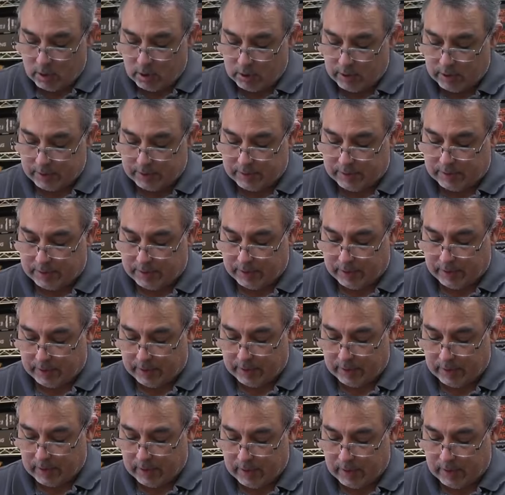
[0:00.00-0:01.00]
Let's
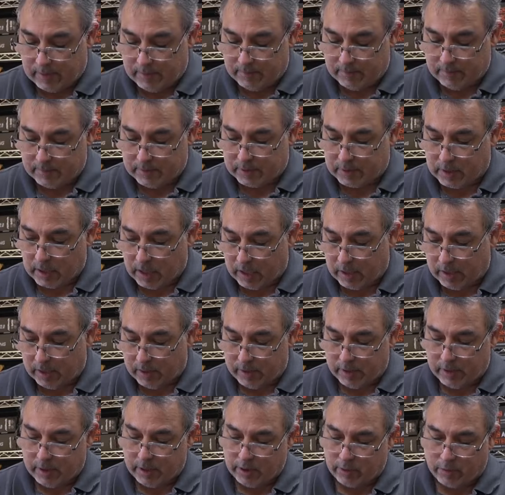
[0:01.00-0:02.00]
see, it's got an
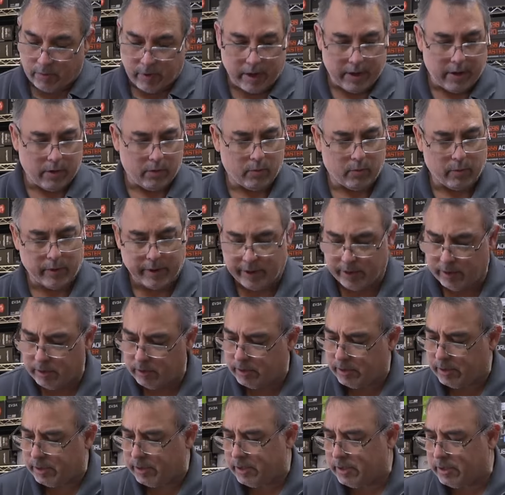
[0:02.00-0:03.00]
integrated rear,
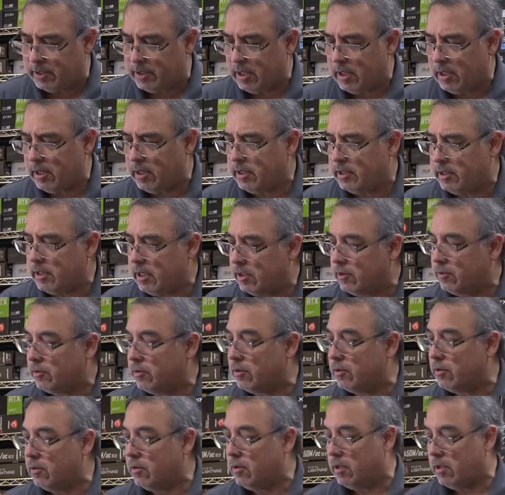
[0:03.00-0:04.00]
is that
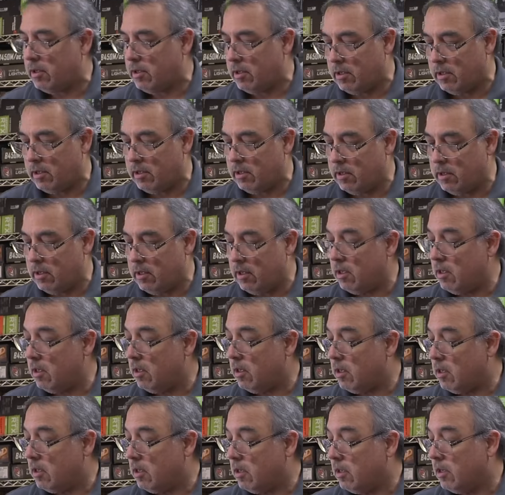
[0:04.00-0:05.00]
true?
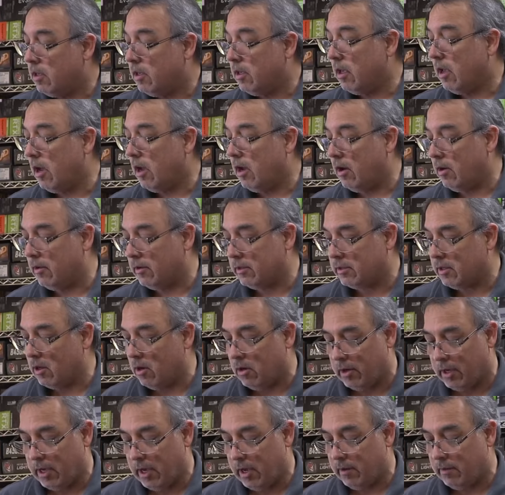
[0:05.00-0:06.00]

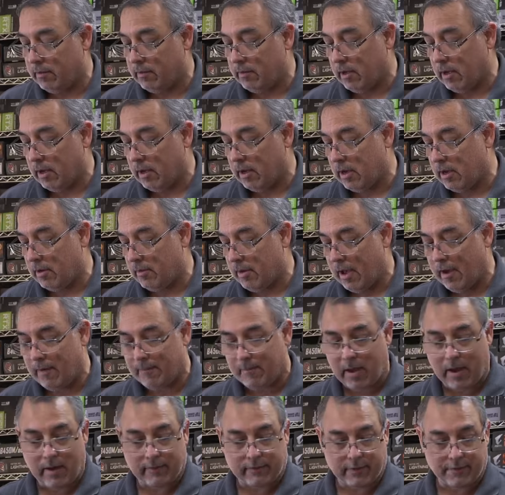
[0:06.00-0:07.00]
I
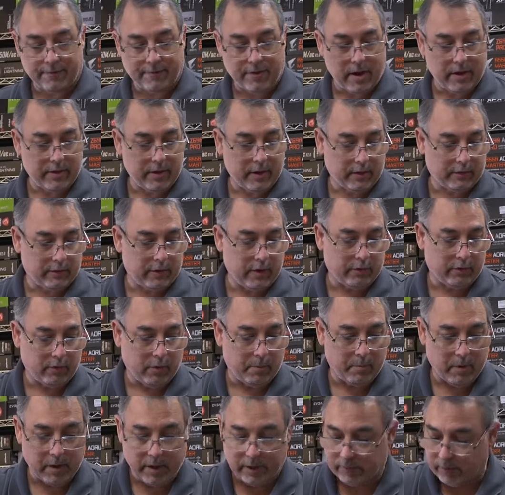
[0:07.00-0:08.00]
may have to find the
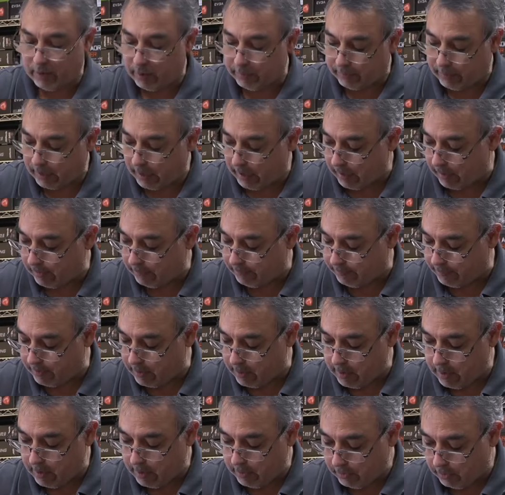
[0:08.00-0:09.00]
accessory, but it does have
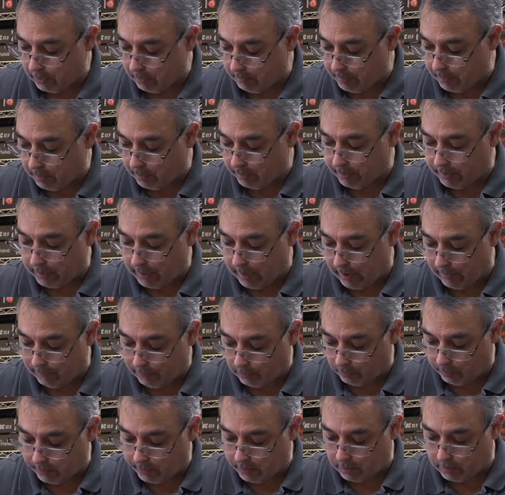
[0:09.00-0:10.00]
the ability to have
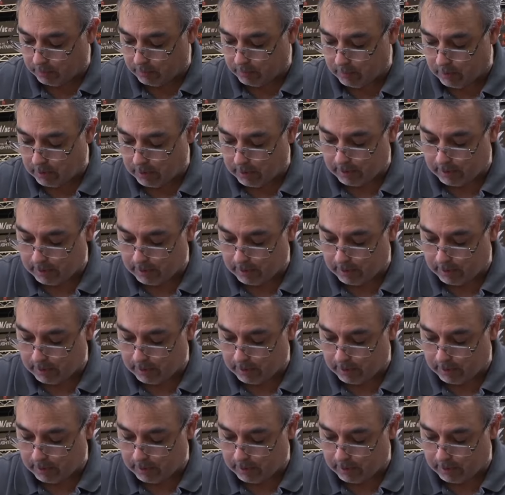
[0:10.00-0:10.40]
a rear